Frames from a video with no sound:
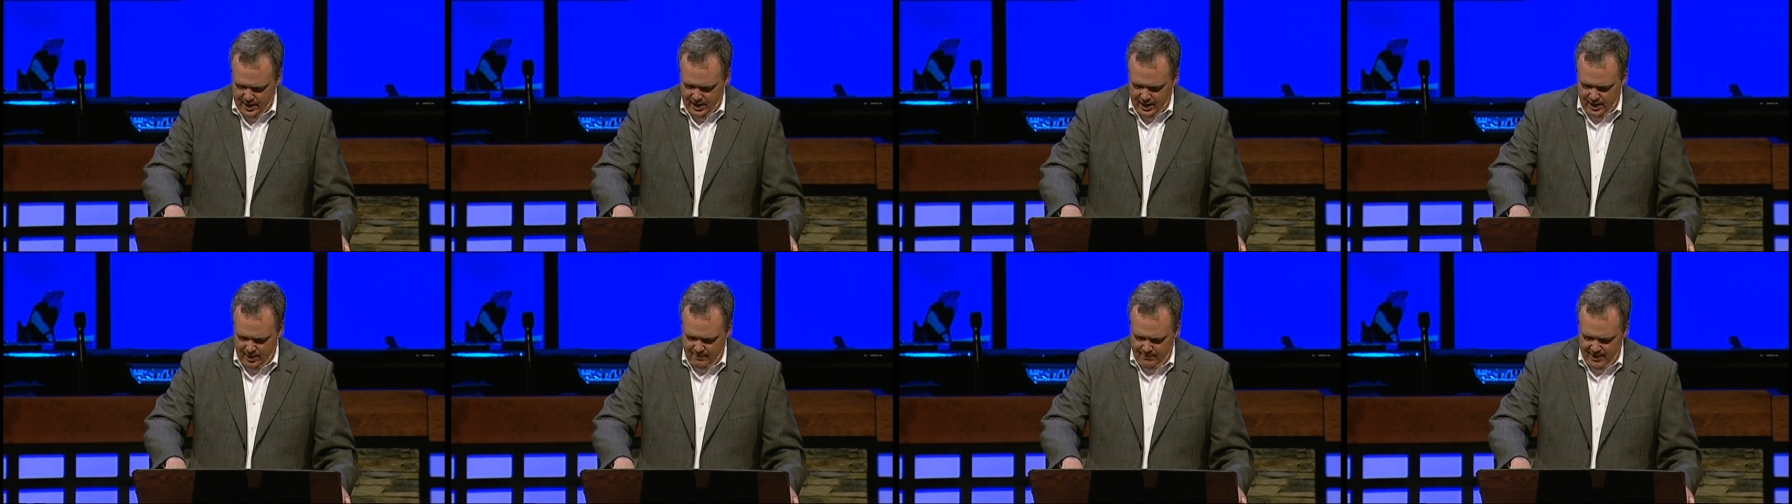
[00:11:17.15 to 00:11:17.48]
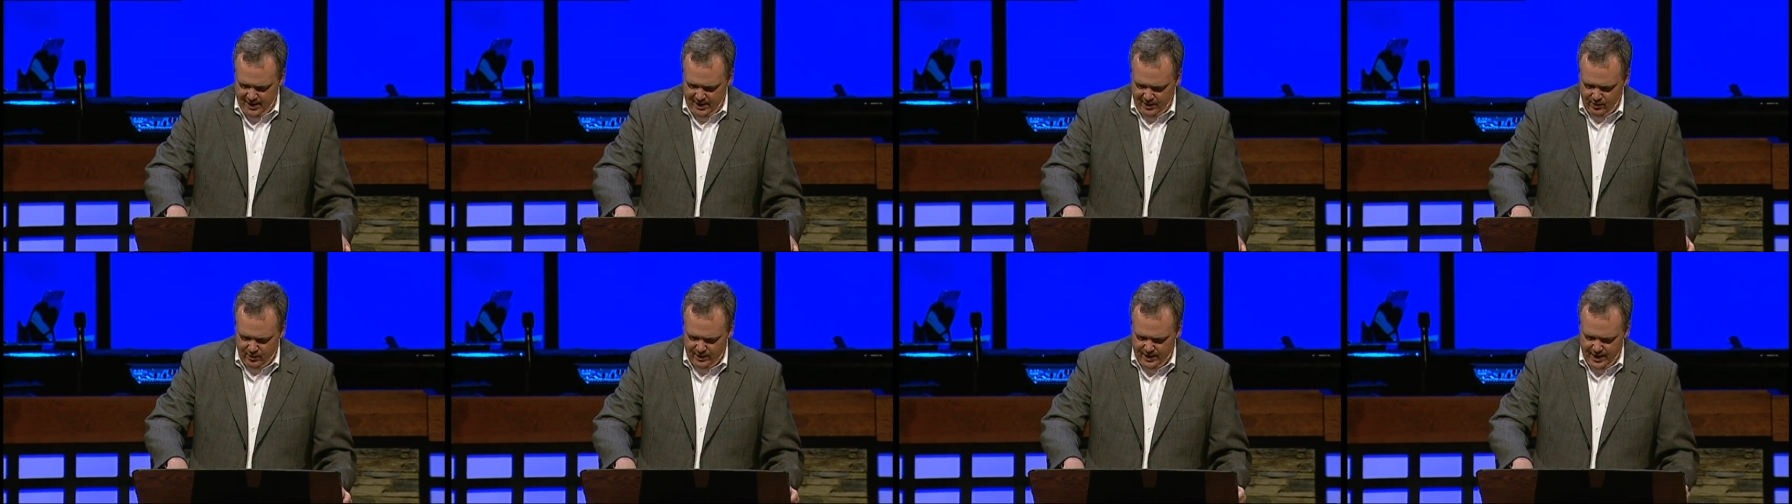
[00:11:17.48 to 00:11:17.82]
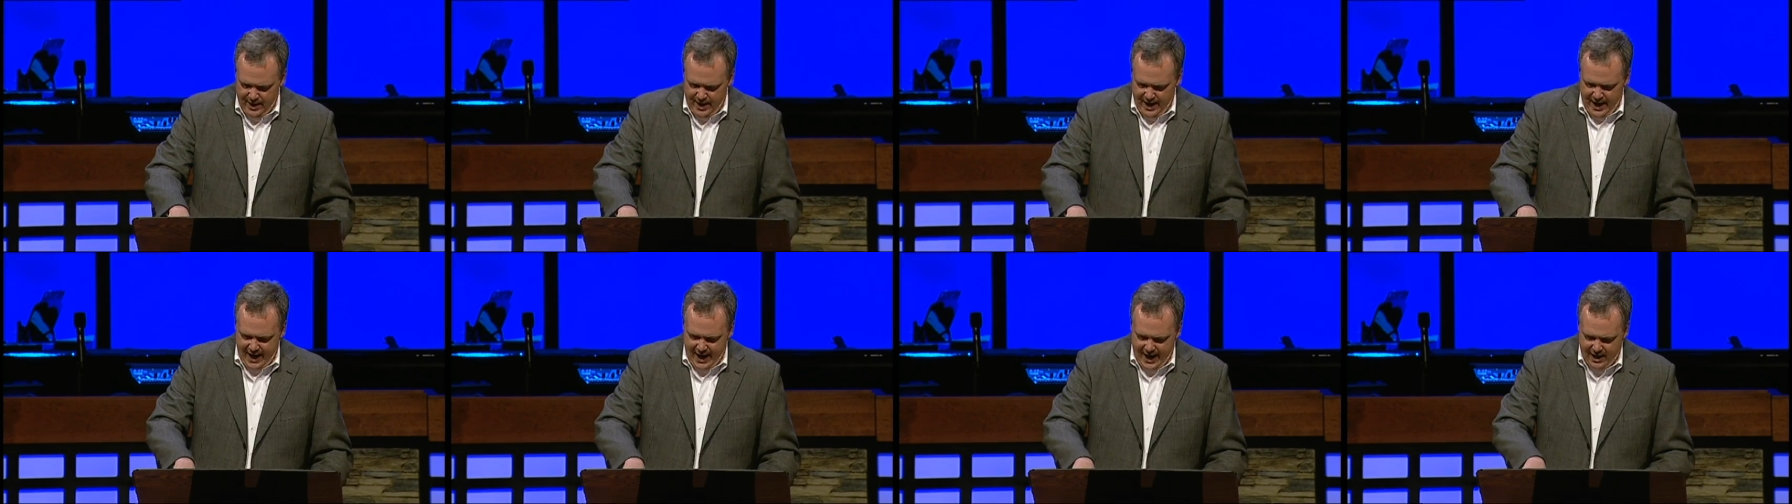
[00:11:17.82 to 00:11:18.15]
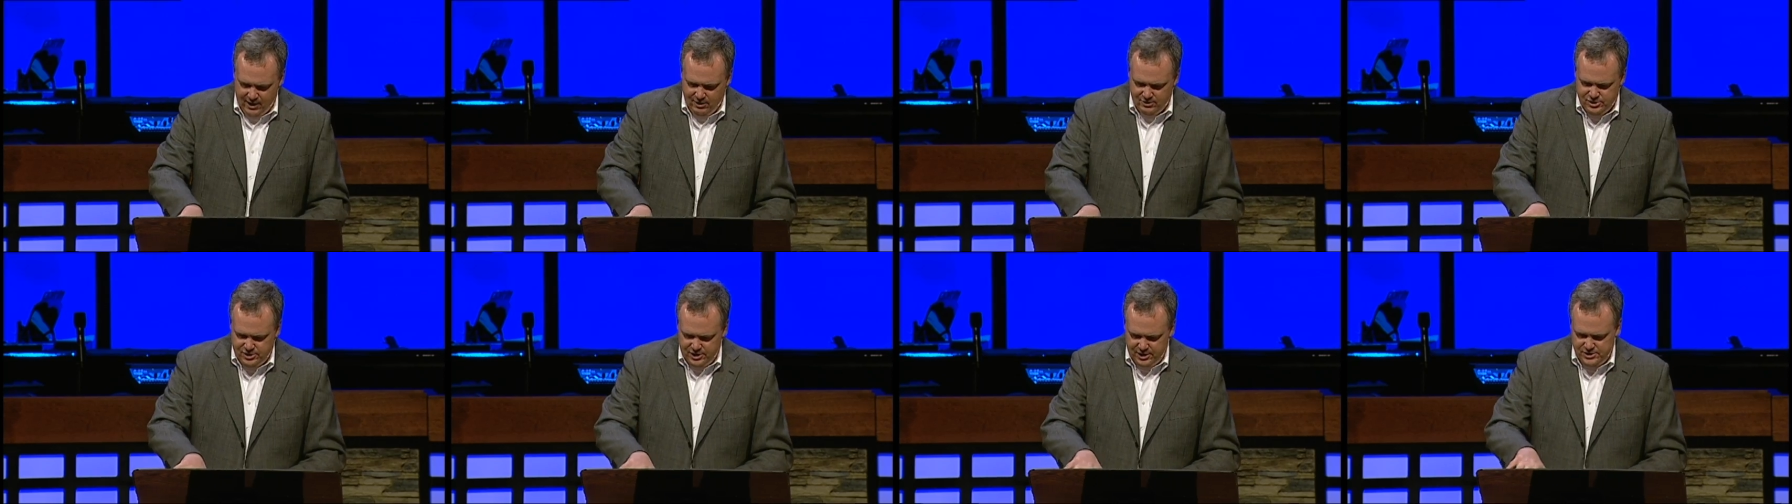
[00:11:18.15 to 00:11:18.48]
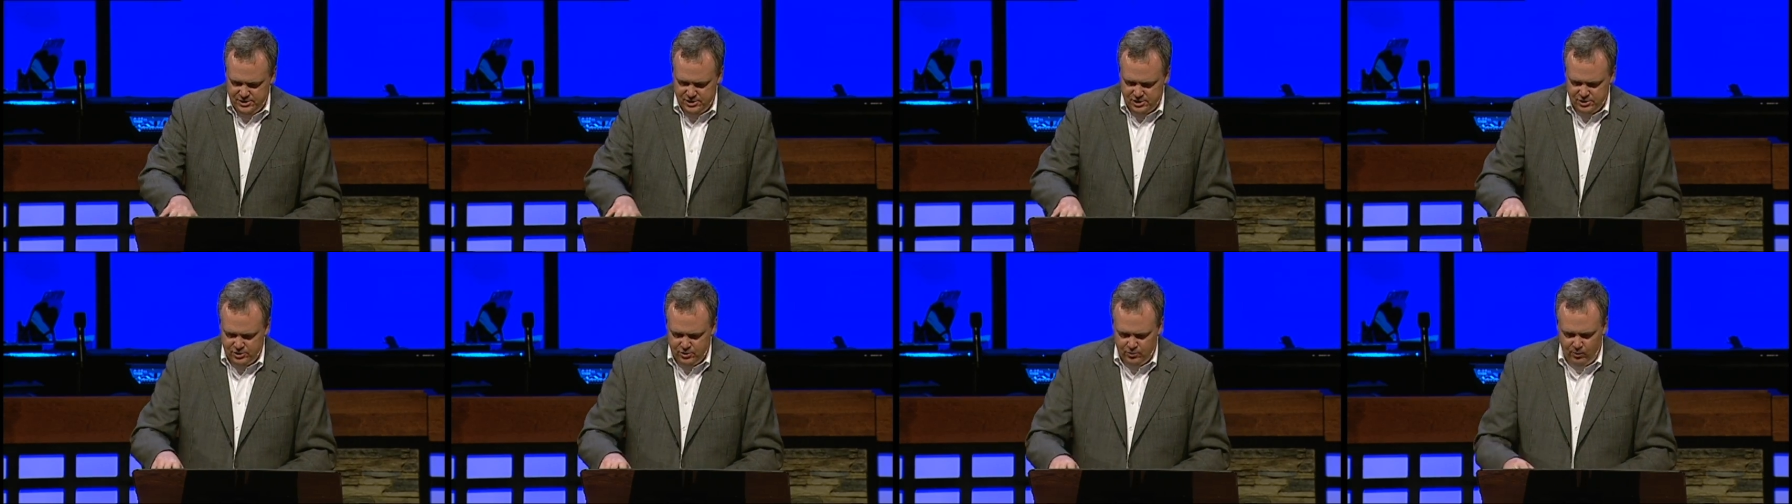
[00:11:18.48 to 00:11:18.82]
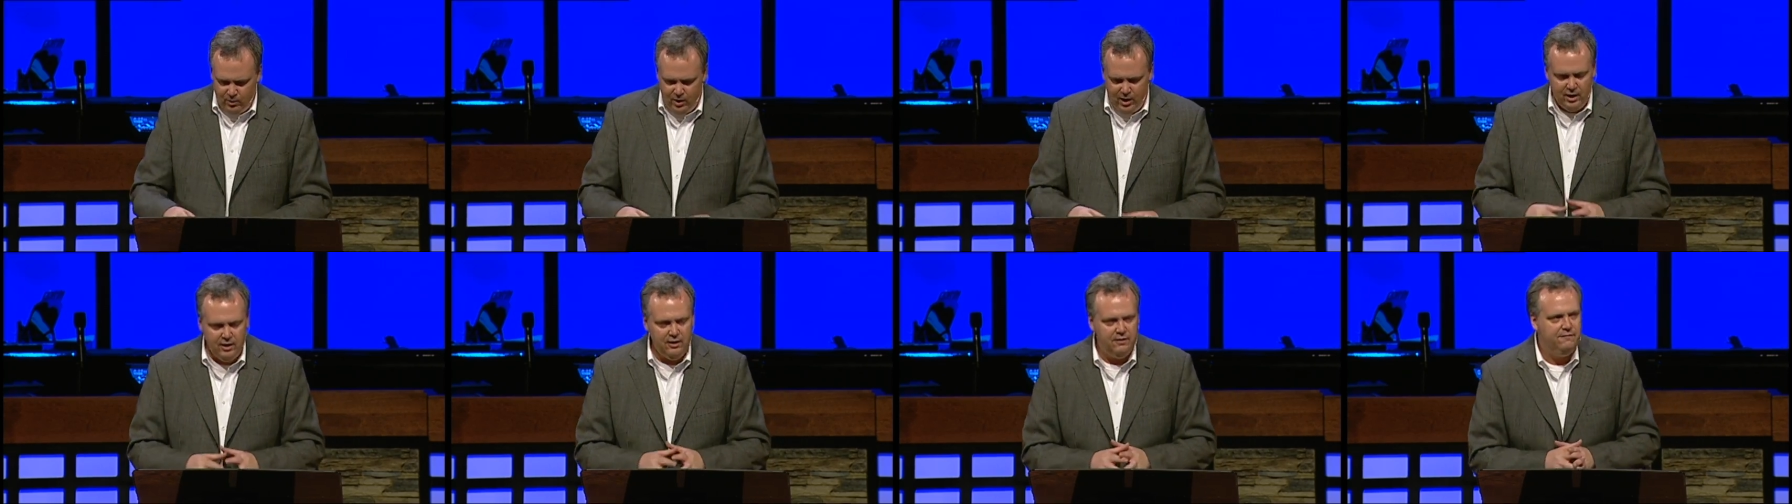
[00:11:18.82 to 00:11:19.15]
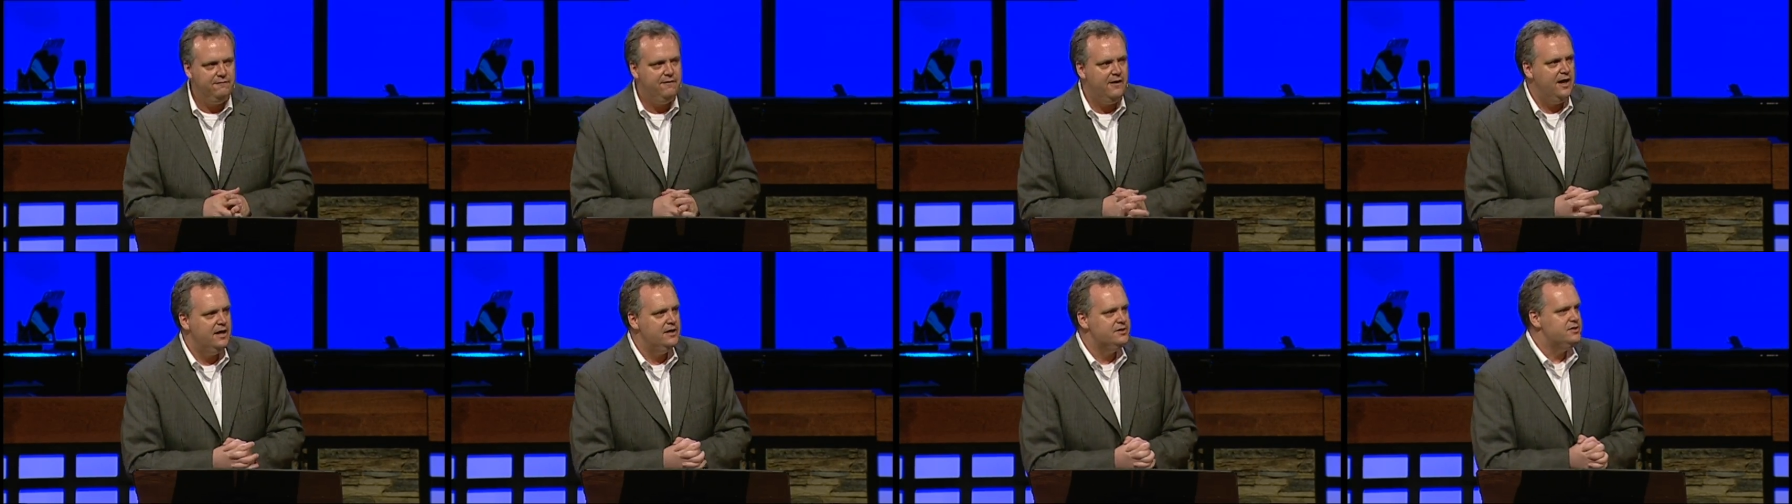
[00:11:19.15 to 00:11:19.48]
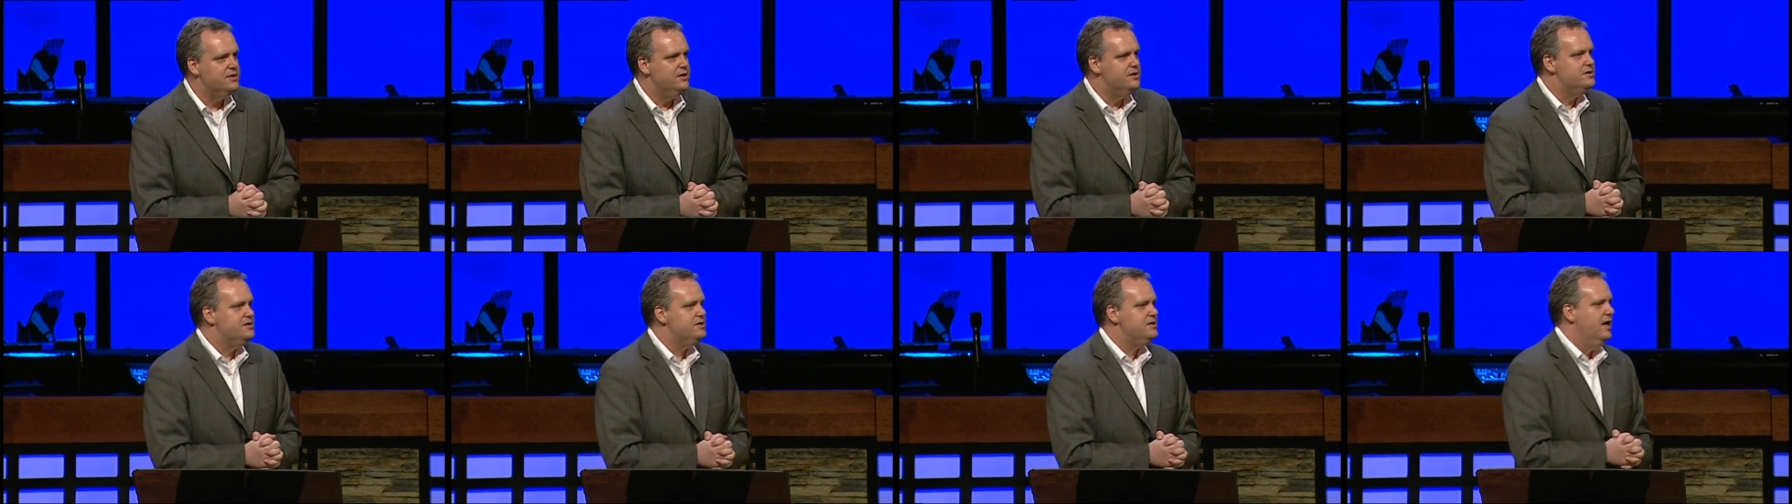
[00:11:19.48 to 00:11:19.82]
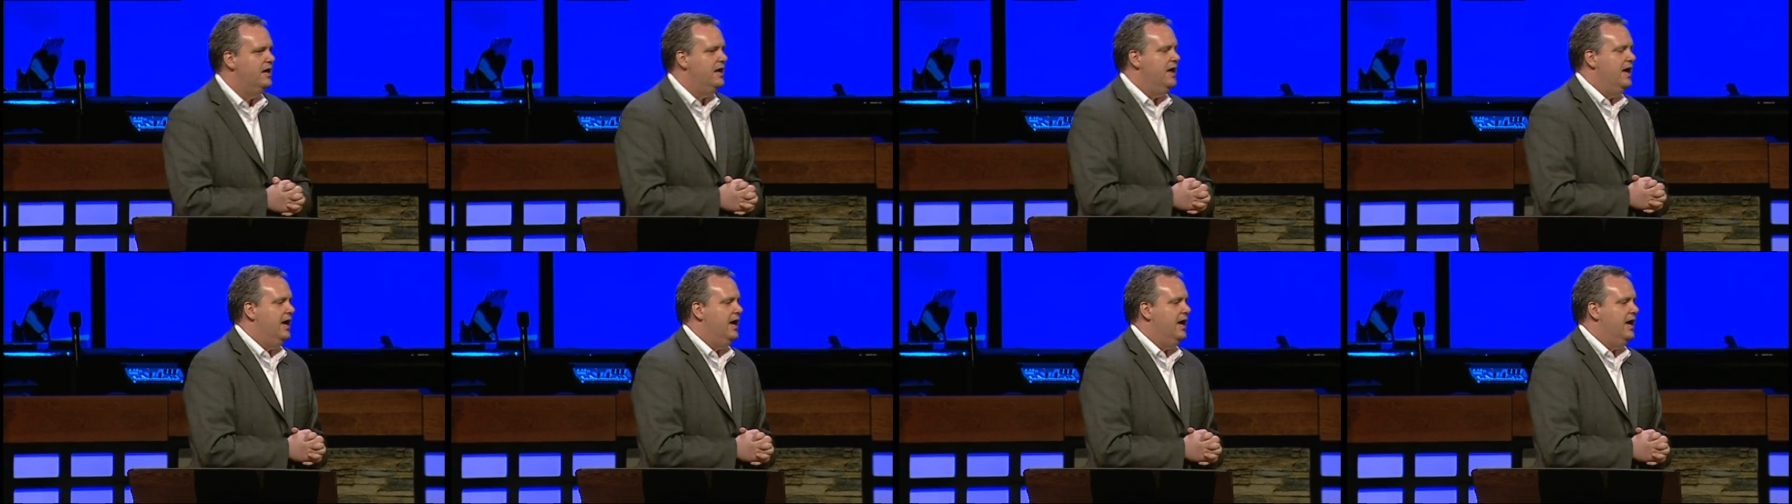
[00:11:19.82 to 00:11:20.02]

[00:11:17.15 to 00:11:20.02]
about how Jesus qualifies us.